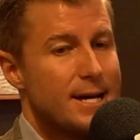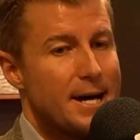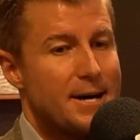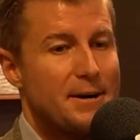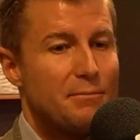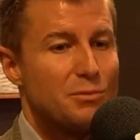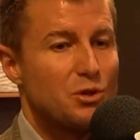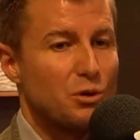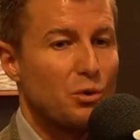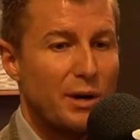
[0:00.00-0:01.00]

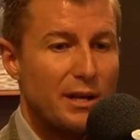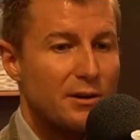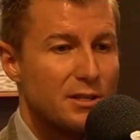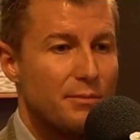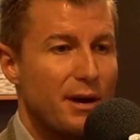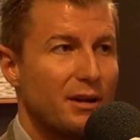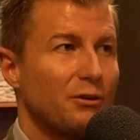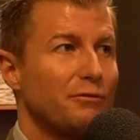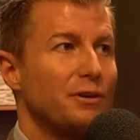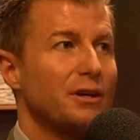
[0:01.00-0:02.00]
So 20 years in the
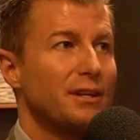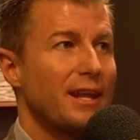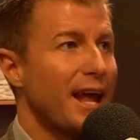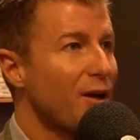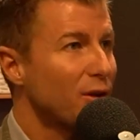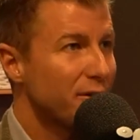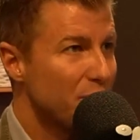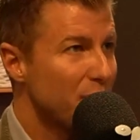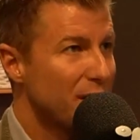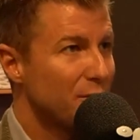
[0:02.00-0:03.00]
medical field. And then how long have
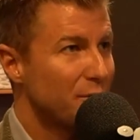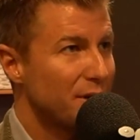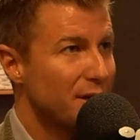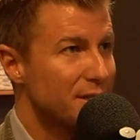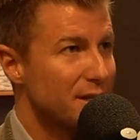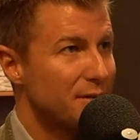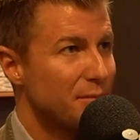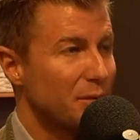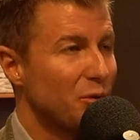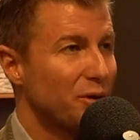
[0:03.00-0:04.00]
you been with us at
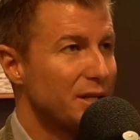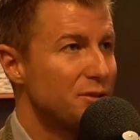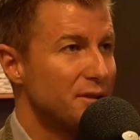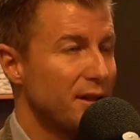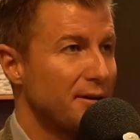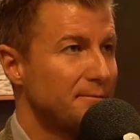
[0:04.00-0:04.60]
McMullin Injury Law?